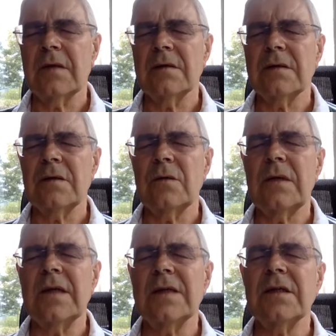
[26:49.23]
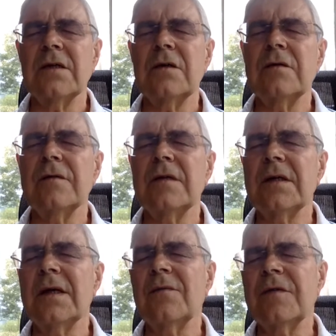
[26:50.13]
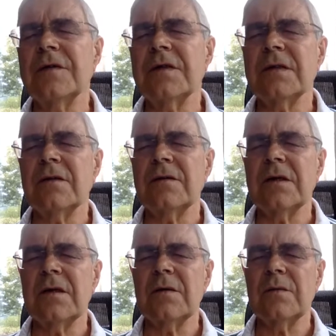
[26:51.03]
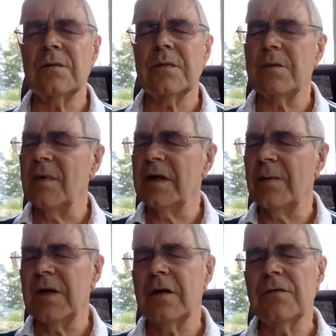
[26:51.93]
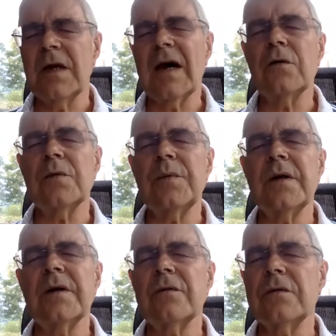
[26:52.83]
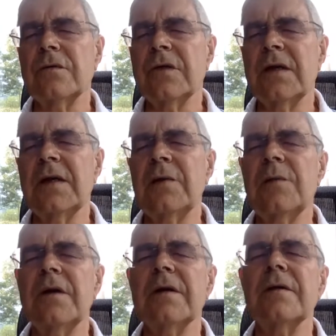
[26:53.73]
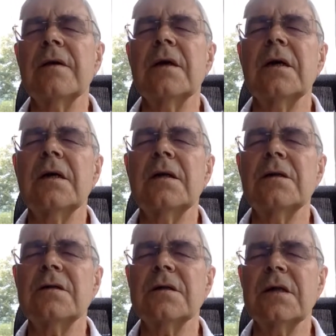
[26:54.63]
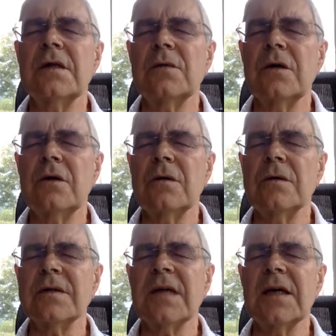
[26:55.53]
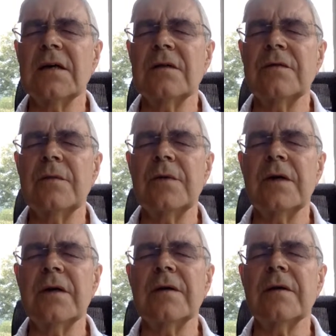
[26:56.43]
So we're letting go of any emphasis on the out, that might be on the out breath or on the in breath. Just staying with the whole cycle of the breath.